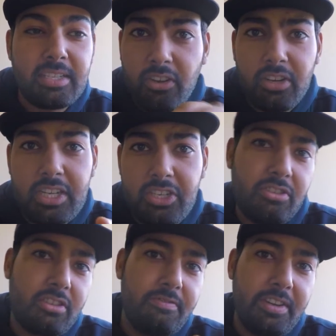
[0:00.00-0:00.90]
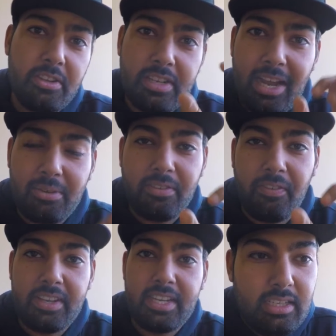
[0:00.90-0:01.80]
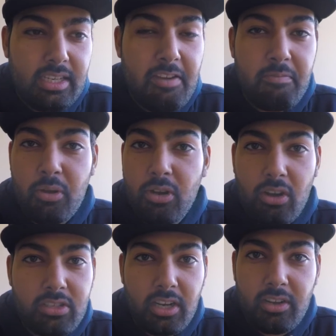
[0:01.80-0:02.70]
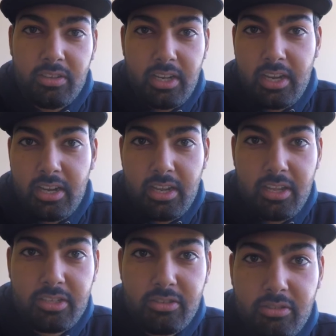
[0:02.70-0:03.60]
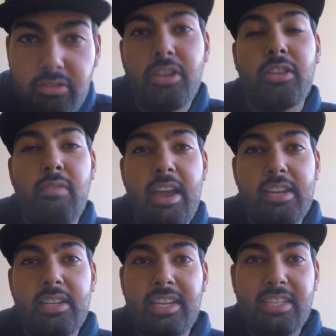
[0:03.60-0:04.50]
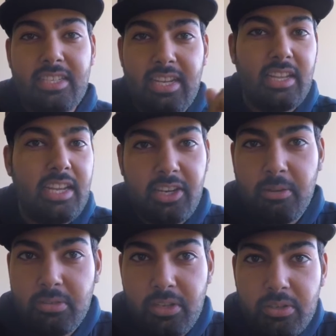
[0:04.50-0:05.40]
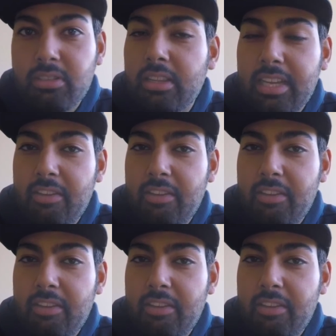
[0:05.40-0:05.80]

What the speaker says: Followed instruction videos on how to fit it, even put Loctite on the thread, and still it comes loose. So I think